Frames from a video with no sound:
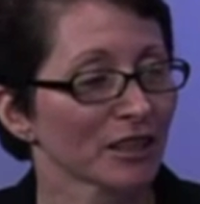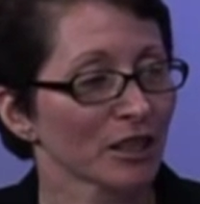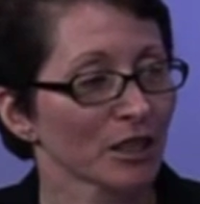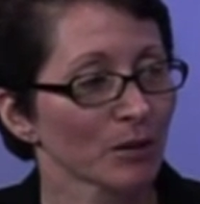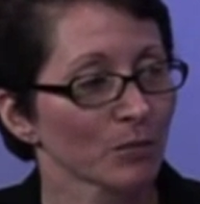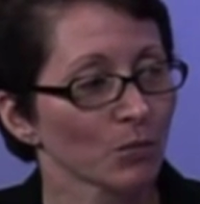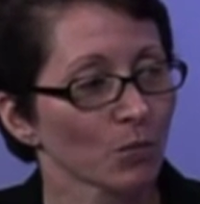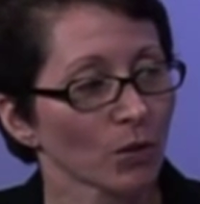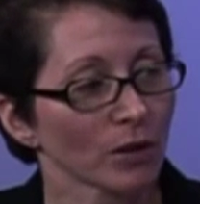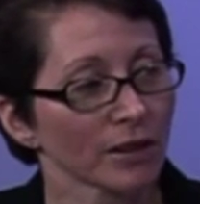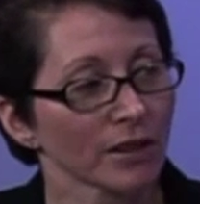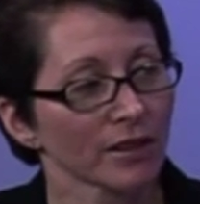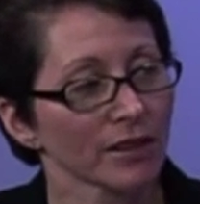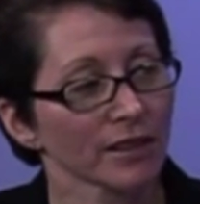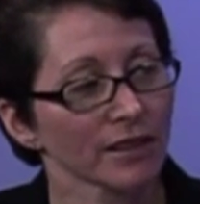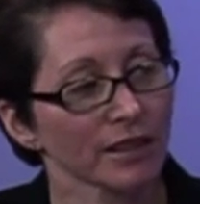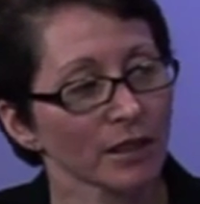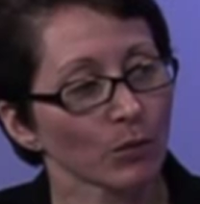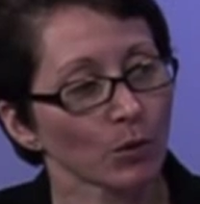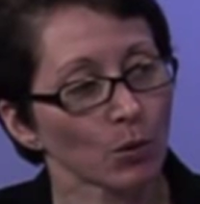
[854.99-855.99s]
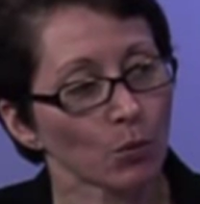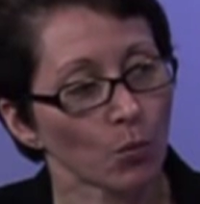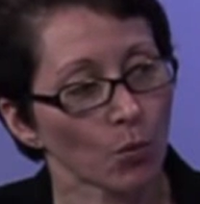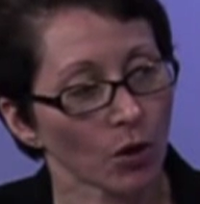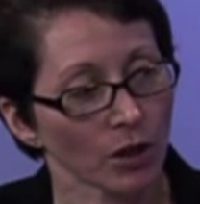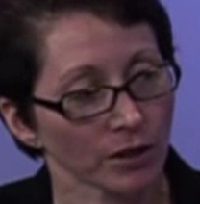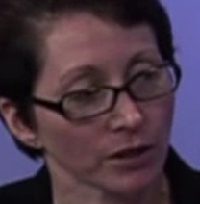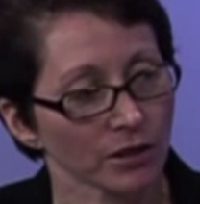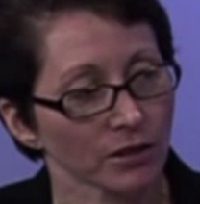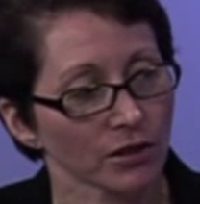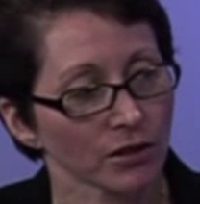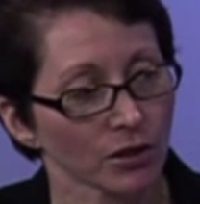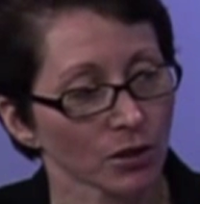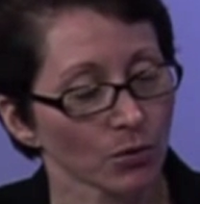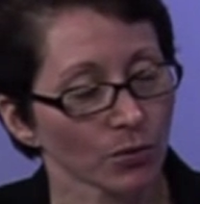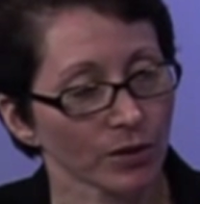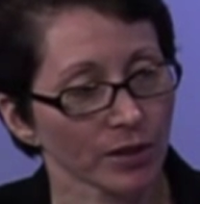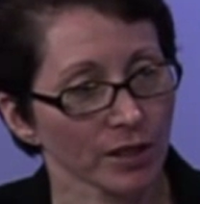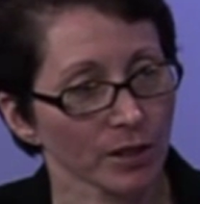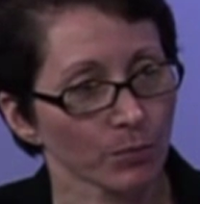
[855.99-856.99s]
One of the things that we wanted to do
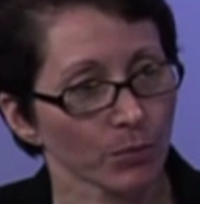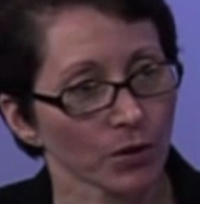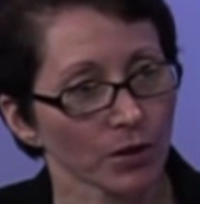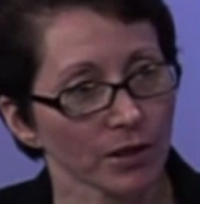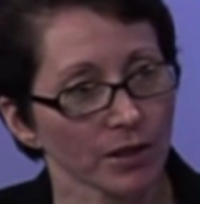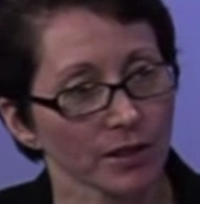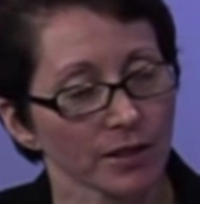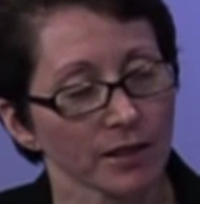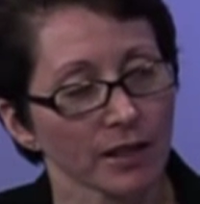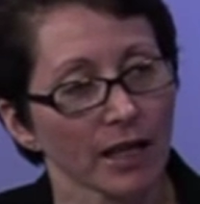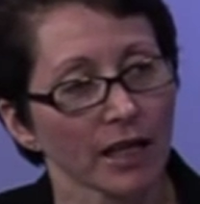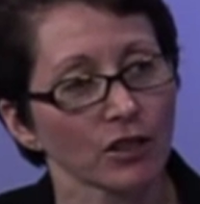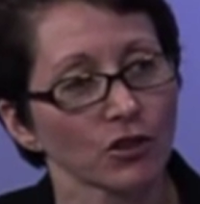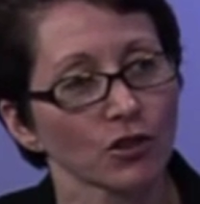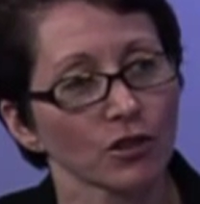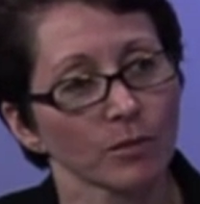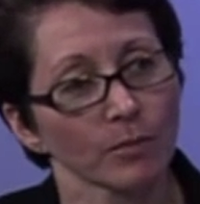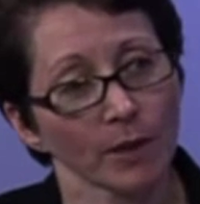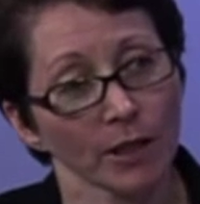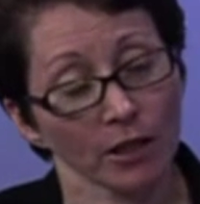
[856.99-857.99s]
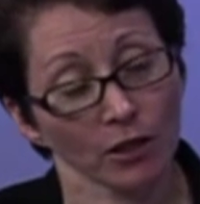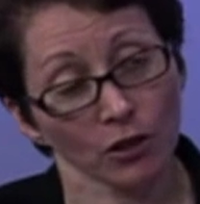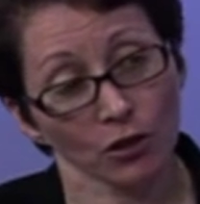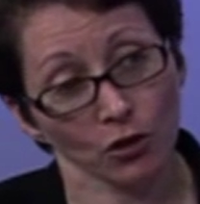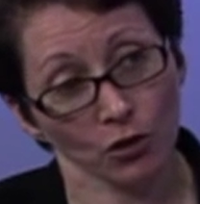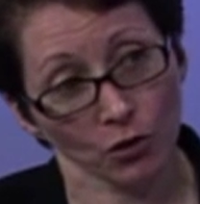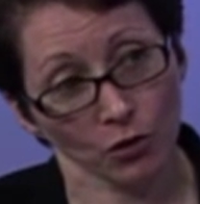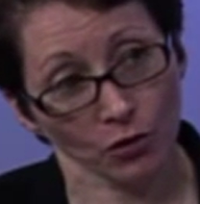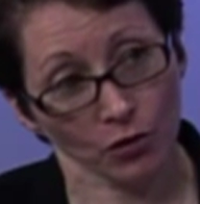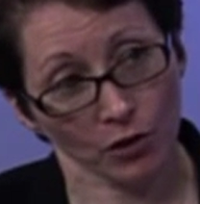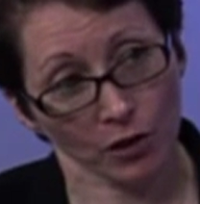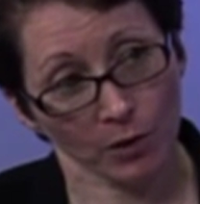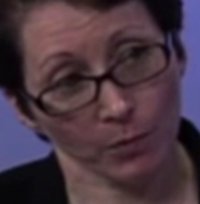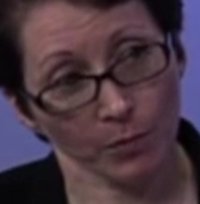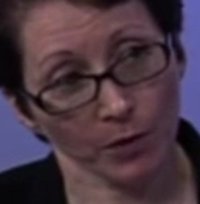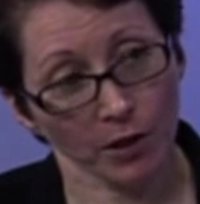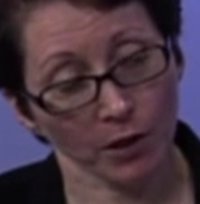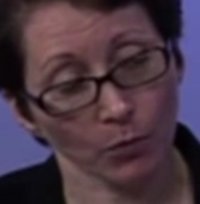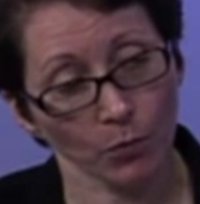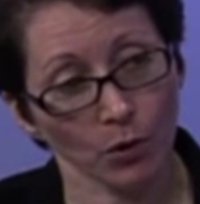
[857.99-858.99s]
with this book is not just make it a children's
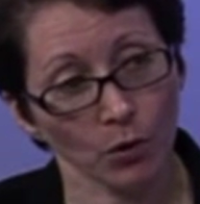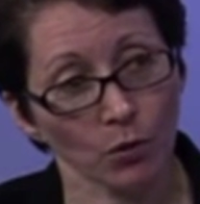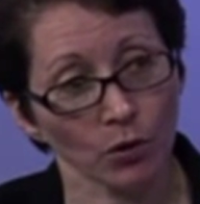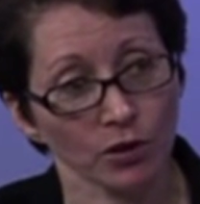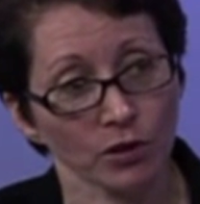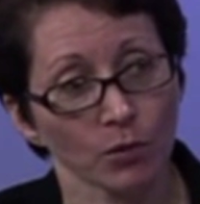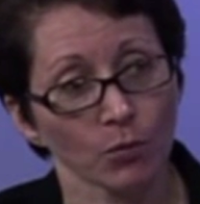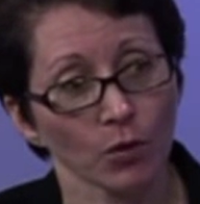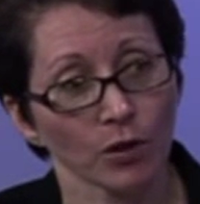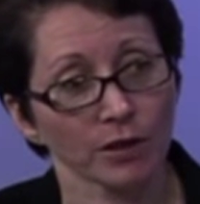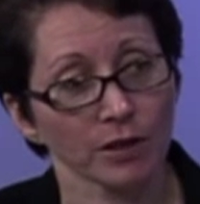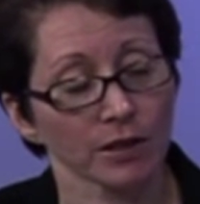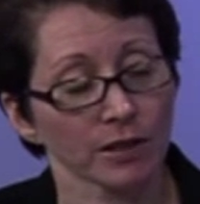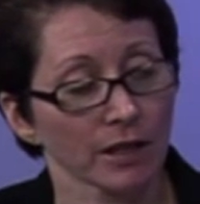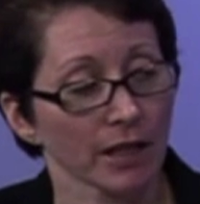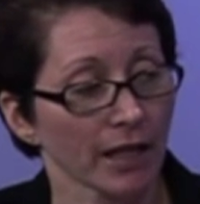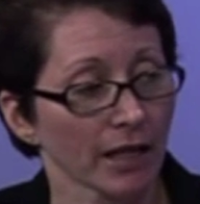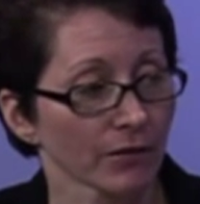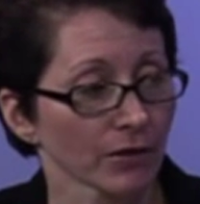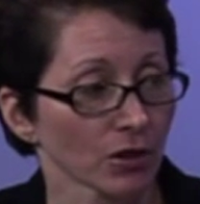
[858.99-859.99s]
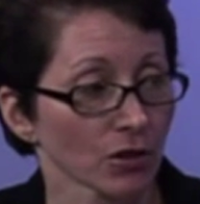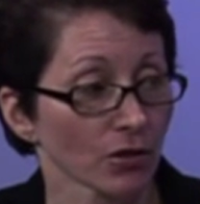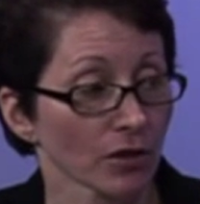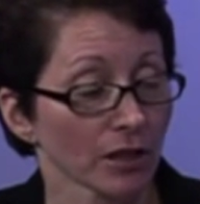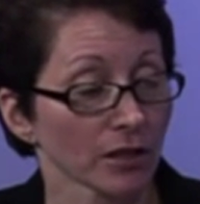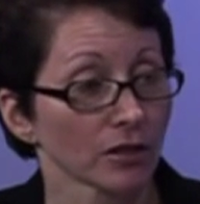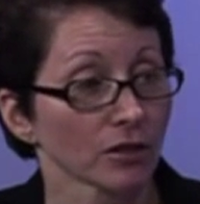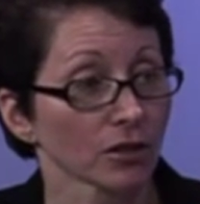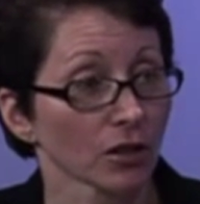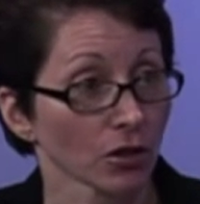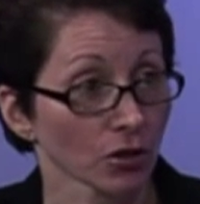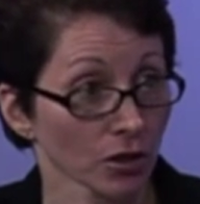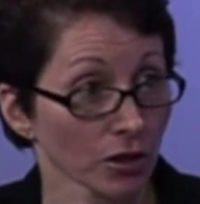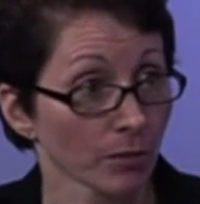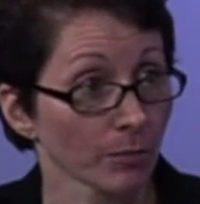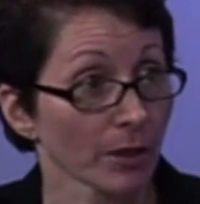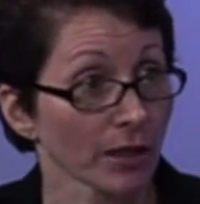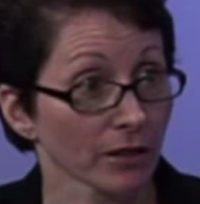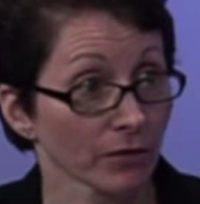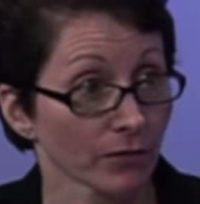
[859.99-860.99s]
book. We also wanted to have it so that adults could
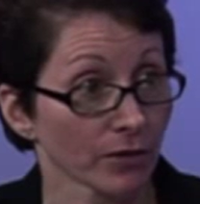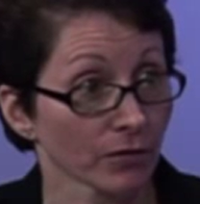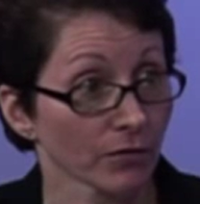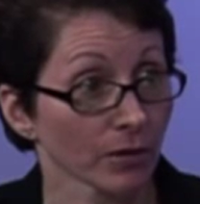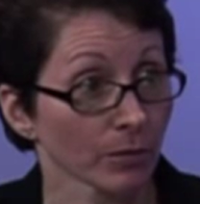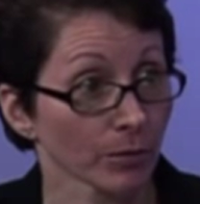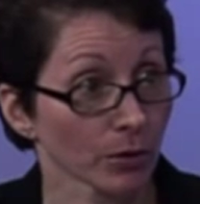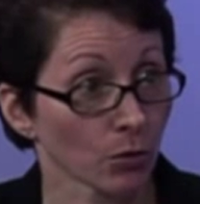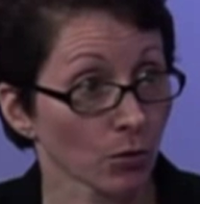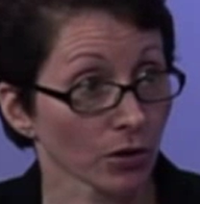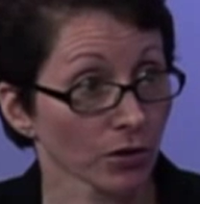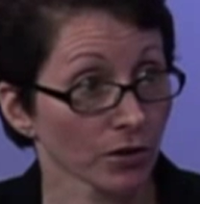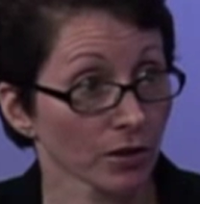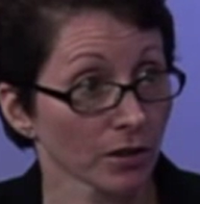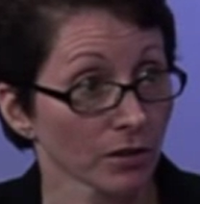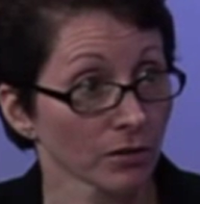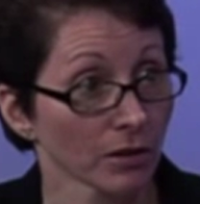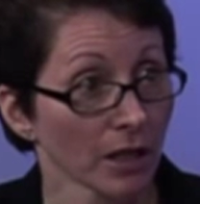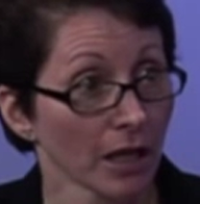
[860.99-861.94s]
benefit from it also.